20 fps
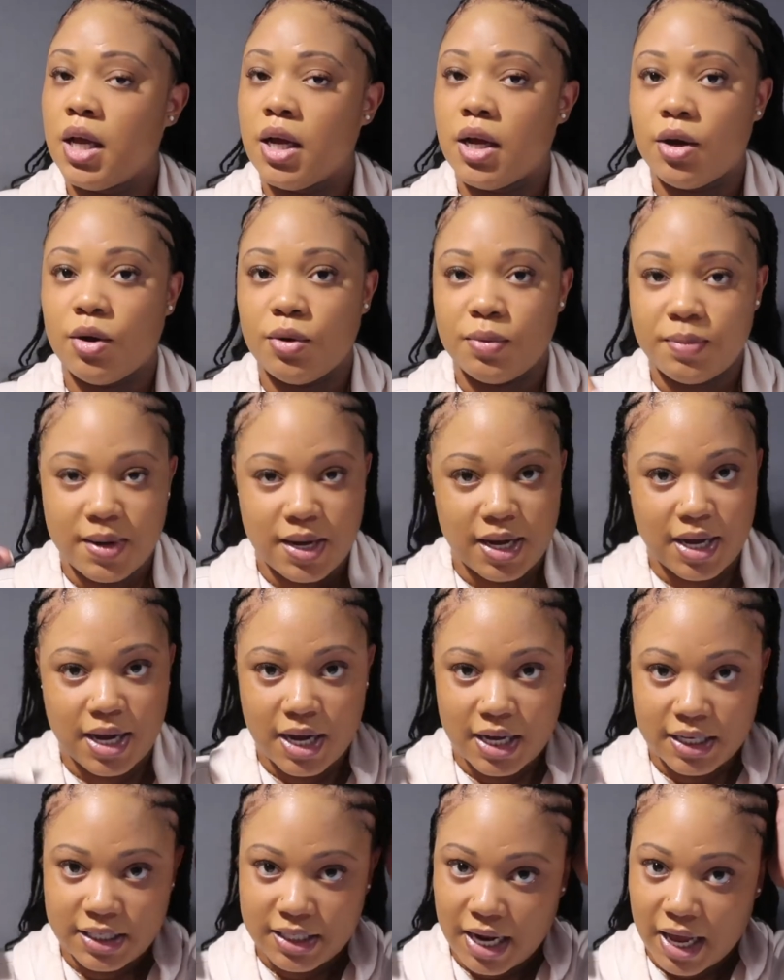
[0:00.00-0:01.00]
oh my
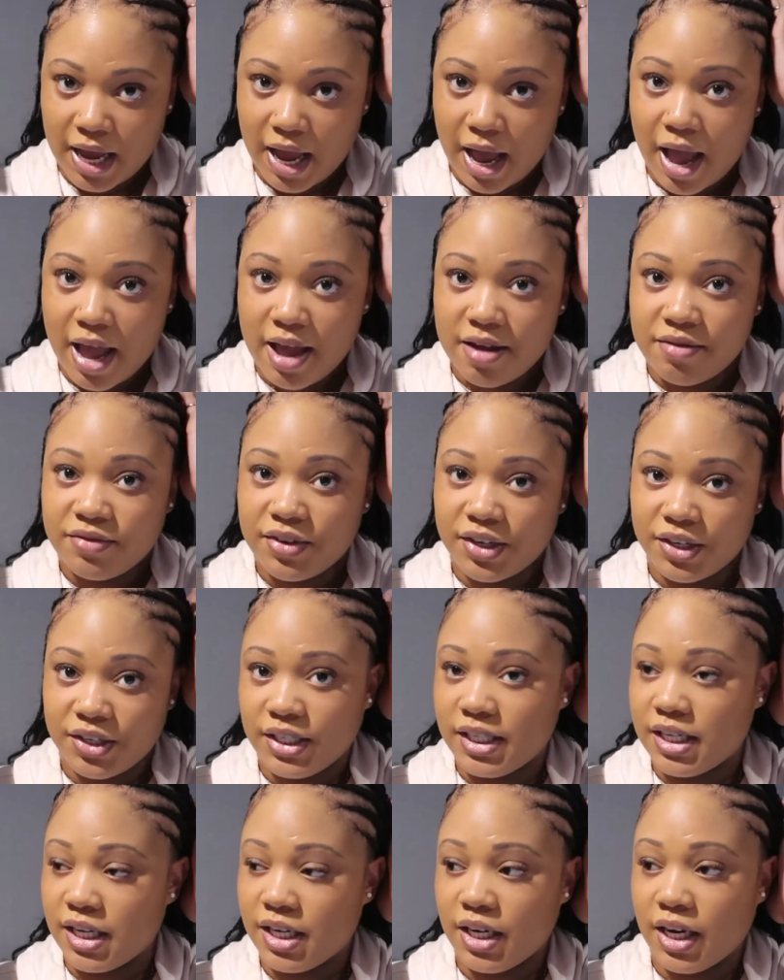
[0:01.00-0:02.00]
gosh, like I am very
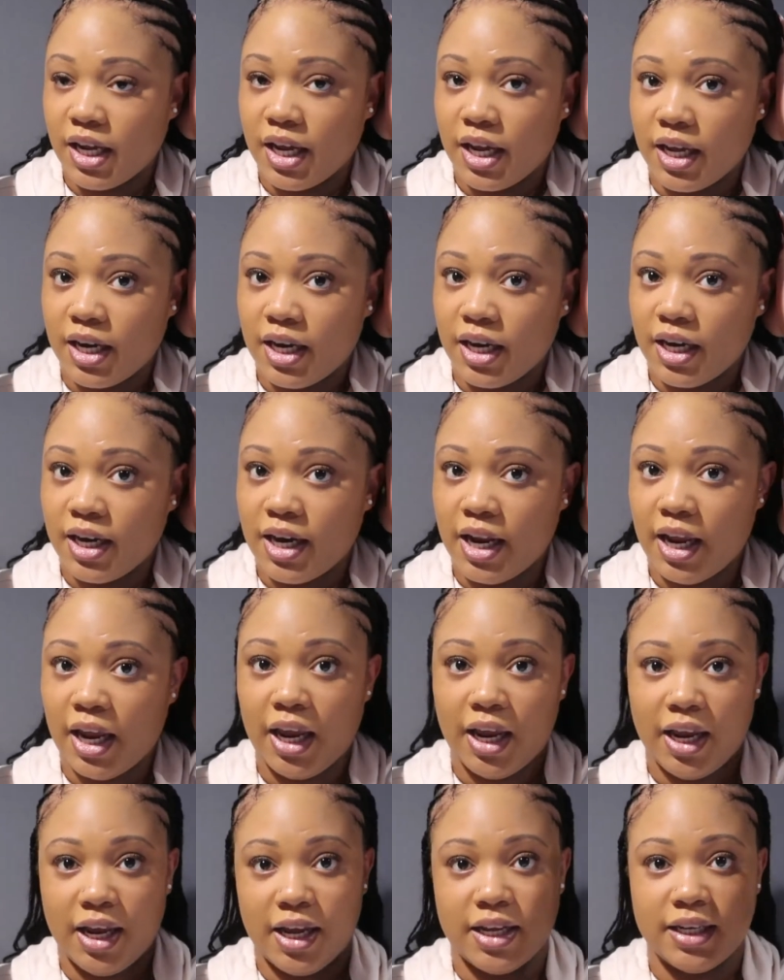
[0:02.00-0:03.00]
tender-headed,
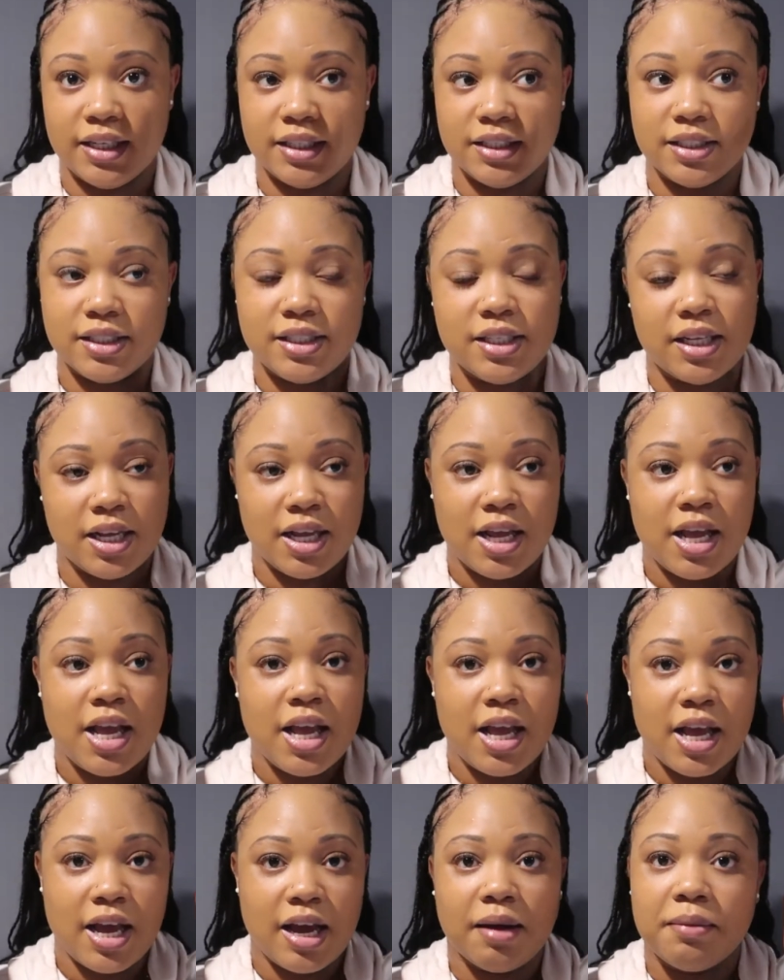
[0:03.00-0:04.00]
and
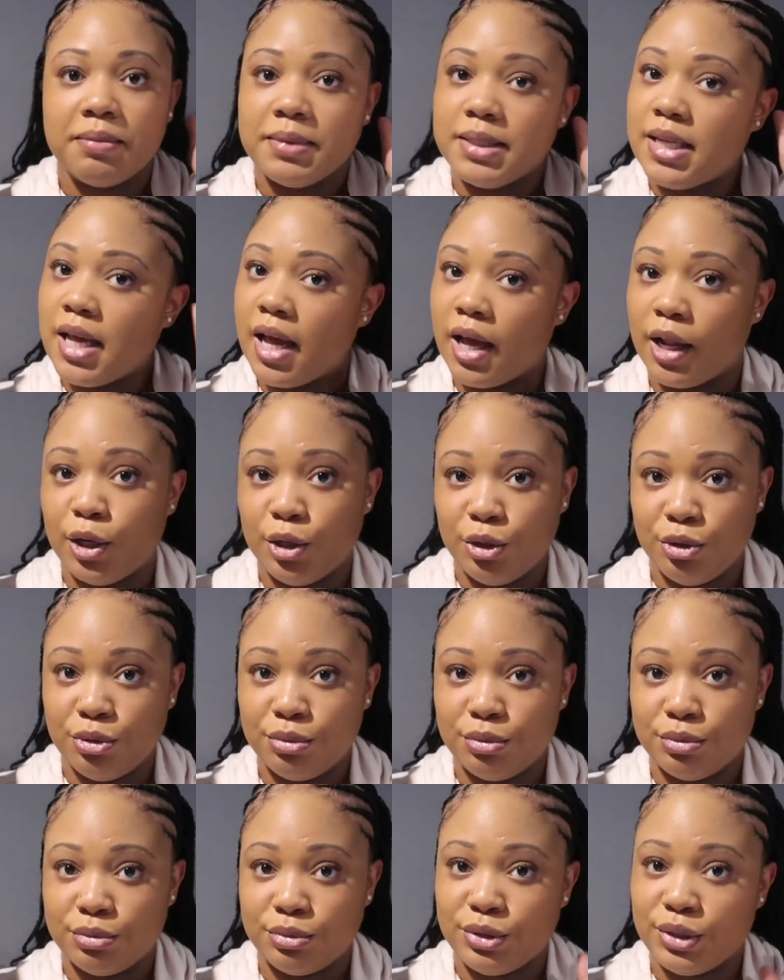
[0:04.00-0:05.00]
I'm telling
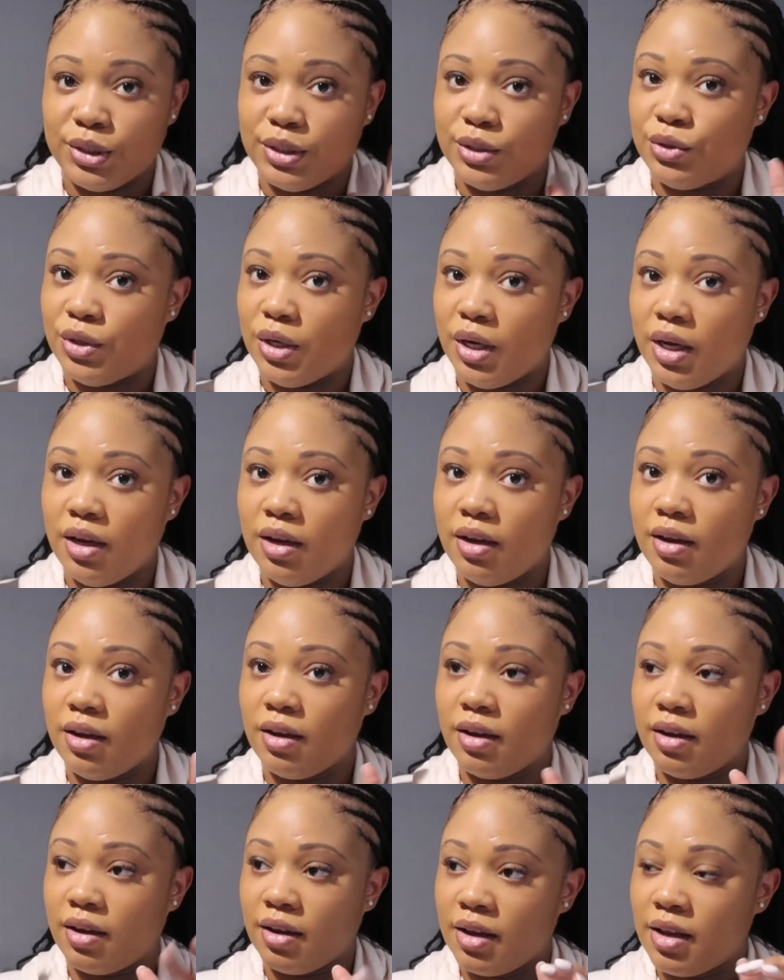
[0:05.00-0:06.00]
you,
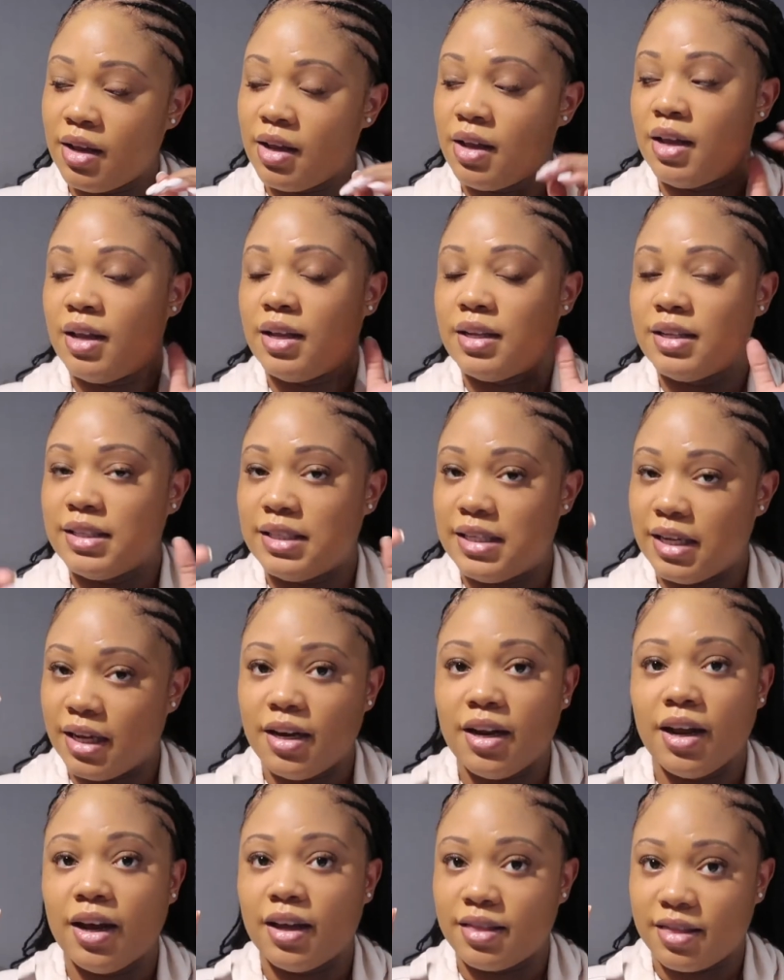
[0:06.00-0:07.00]
she did
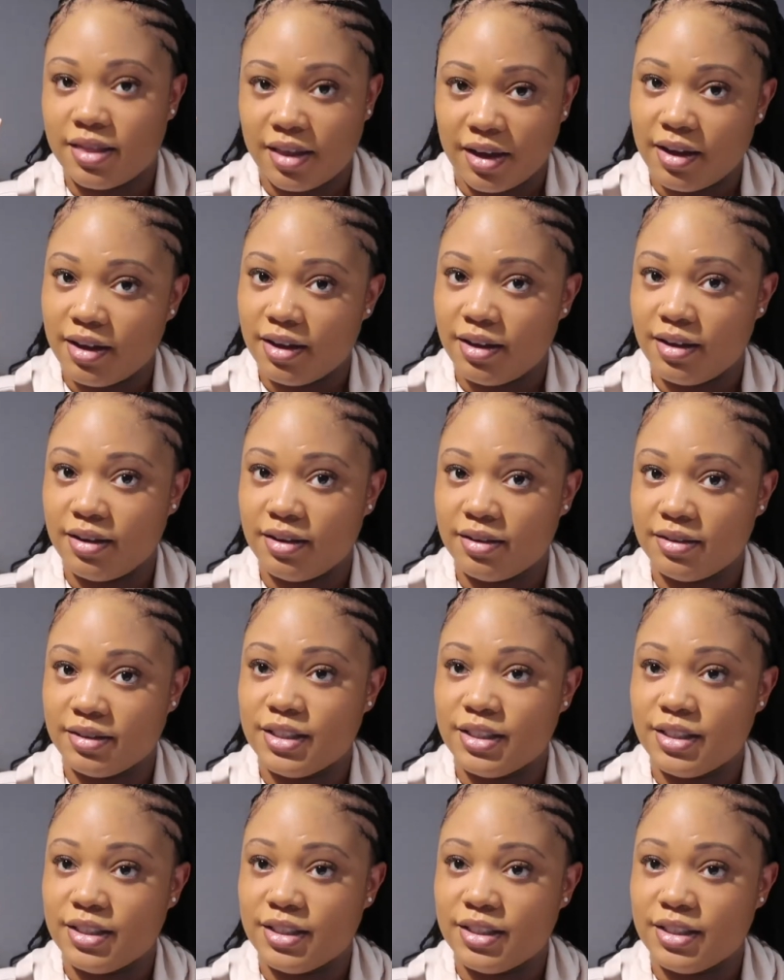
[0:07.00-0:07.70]
her thing.